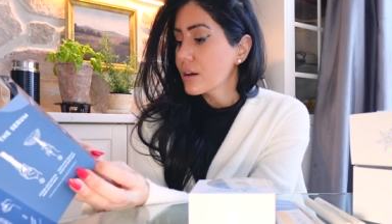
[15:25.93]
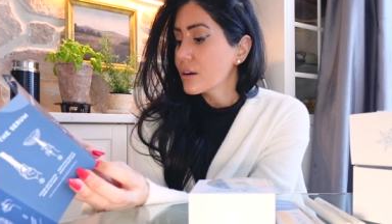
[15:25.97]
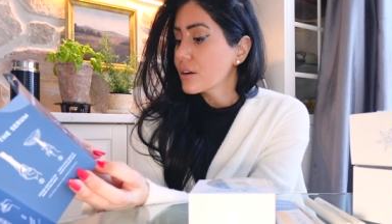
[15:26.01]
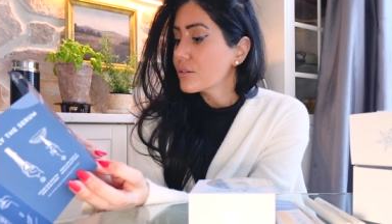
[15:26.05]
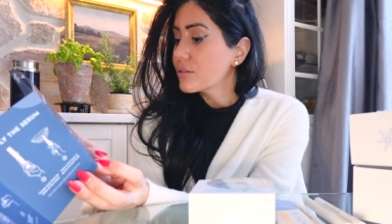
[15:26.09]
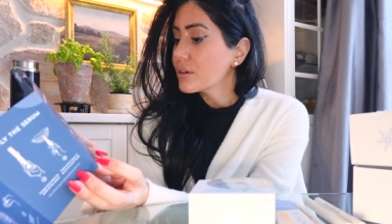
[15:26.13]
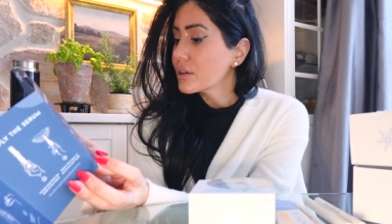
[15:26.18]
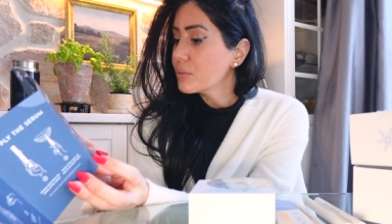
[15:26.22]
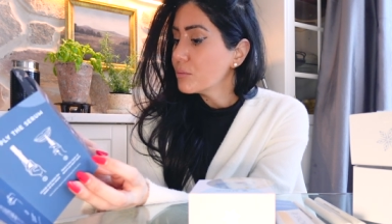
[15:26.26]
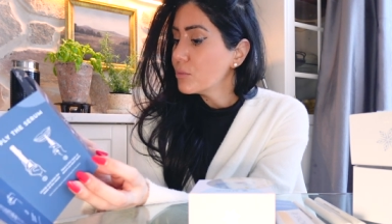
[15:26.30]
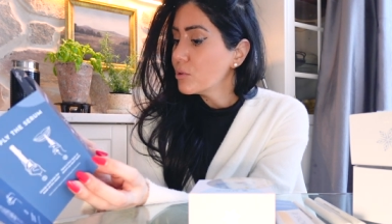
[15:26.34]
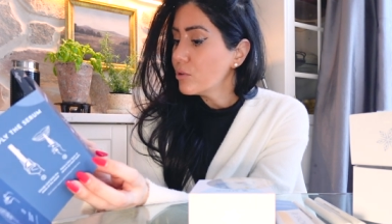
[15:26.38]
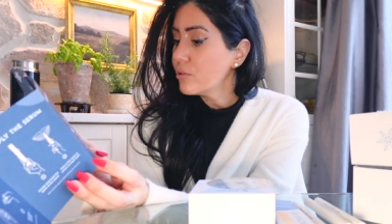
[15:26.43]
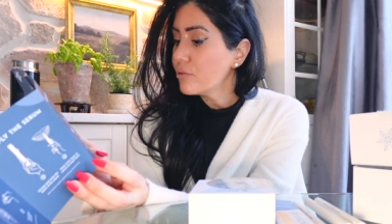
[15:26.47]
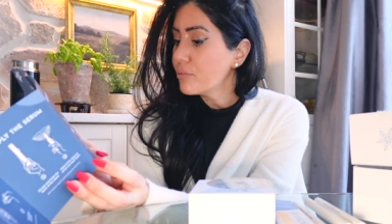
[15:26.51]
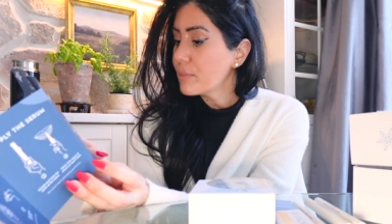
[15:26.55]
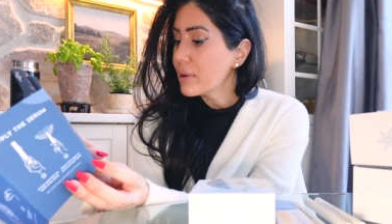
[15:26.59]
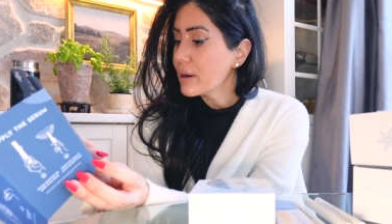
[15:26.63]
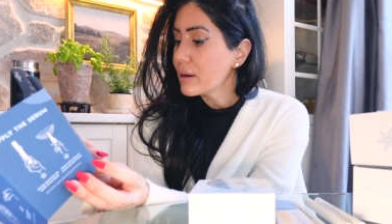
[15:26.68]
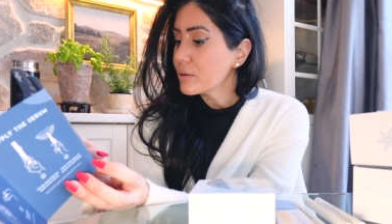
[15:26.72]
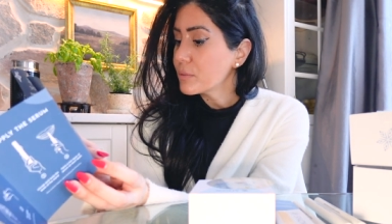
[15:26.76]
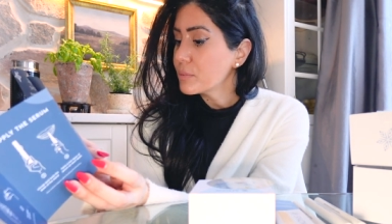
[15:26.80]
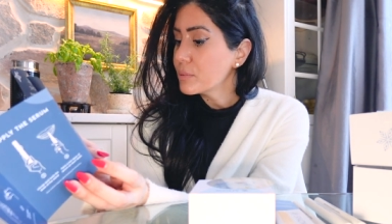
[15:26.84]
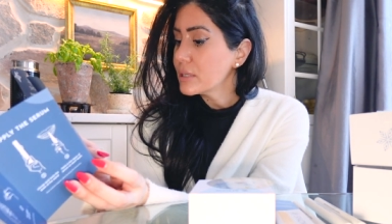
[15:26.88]
Remove
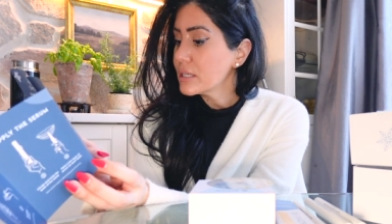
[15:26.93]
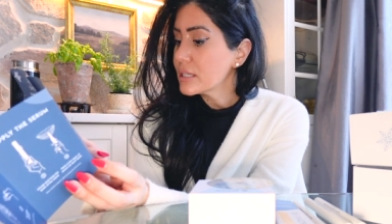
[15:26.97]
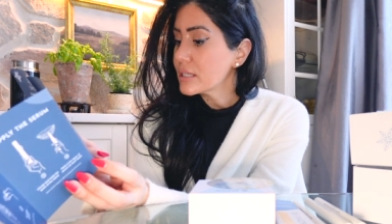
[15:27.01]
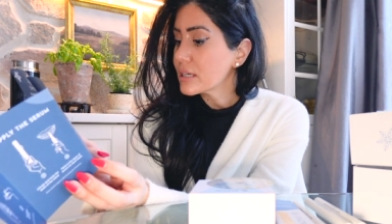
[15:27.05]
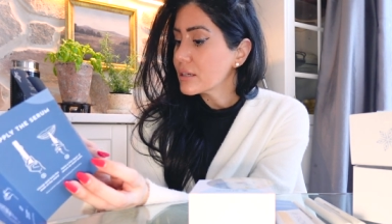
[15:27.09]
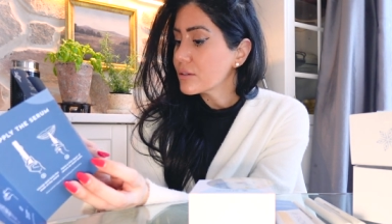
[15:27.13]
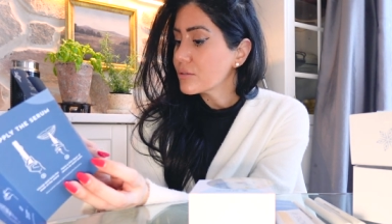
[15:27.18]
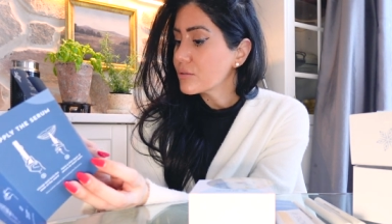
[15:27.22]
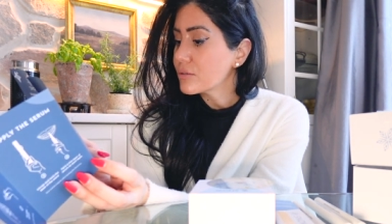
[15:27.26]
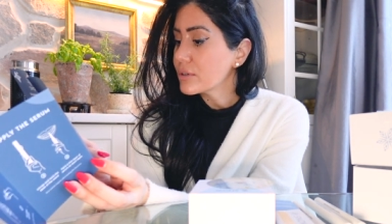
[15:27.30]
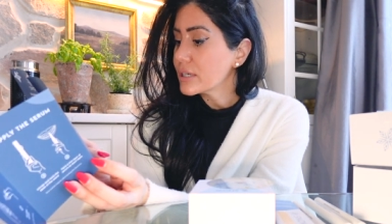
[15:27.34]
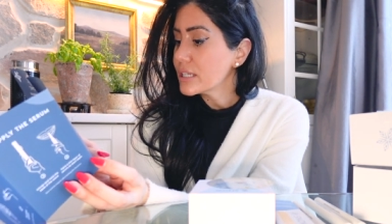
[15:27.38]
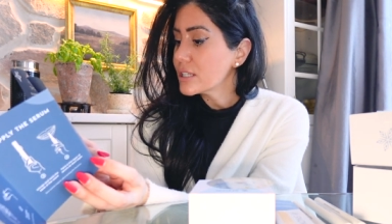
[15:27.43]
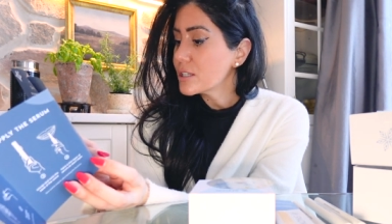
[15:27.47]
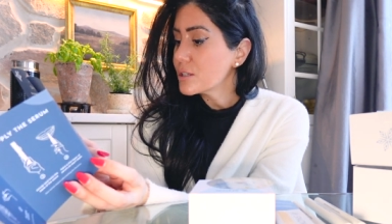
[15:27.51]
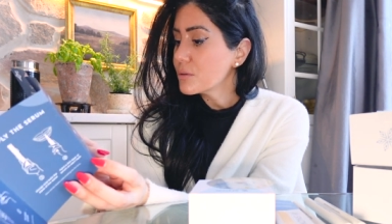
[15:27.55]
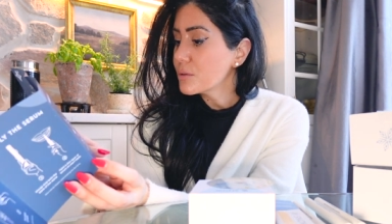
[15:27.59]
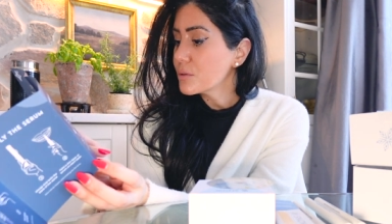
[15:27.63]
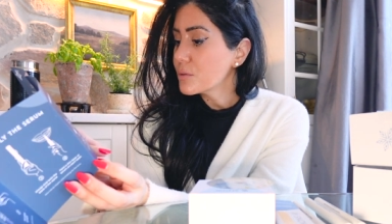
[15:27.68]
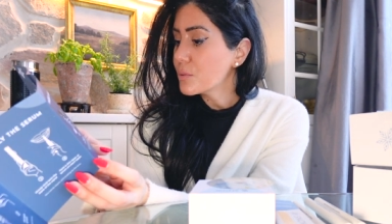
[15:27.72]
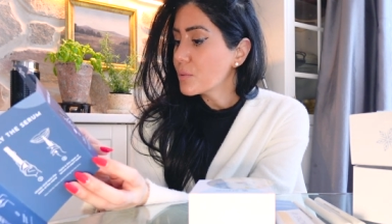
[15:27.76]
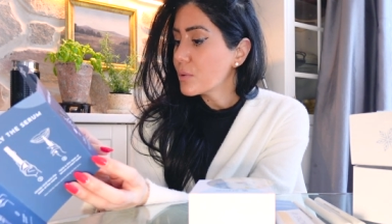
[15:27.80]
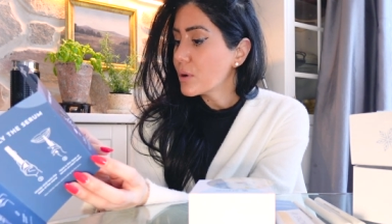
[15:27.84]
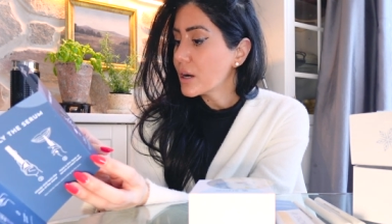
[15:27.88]
mouthpiece and rinse
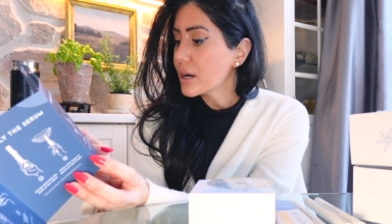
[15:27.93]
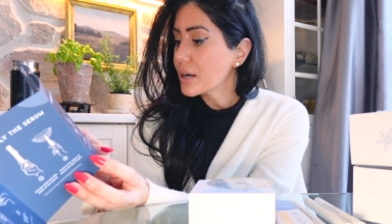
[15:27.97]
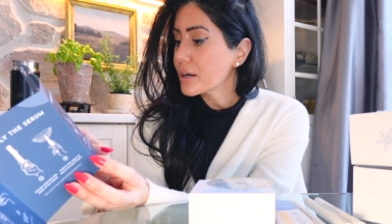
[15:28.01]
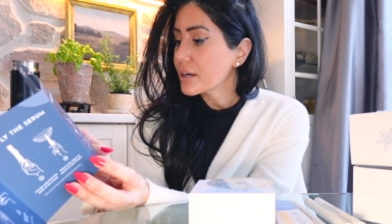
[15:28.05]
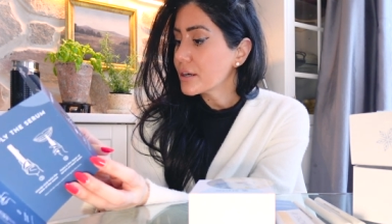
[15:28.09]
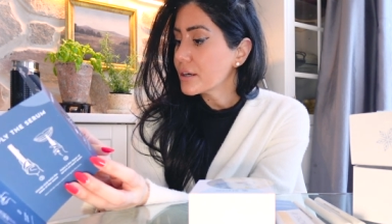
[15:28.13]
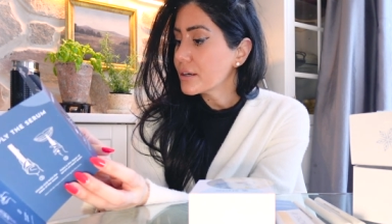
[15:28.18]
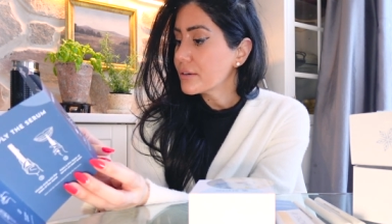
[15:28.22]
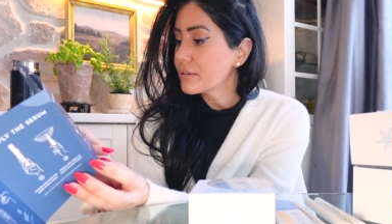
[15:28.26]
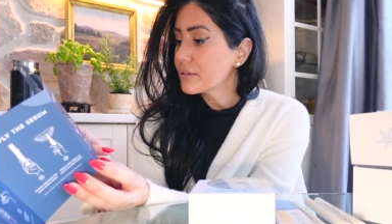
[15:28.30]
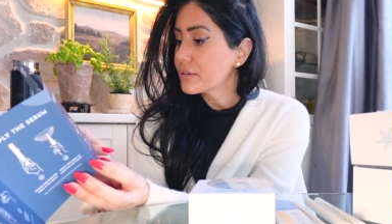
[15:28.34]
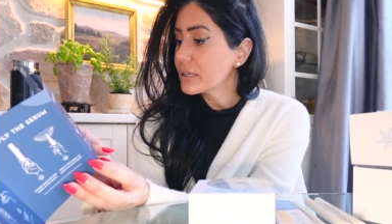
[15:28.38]
with water.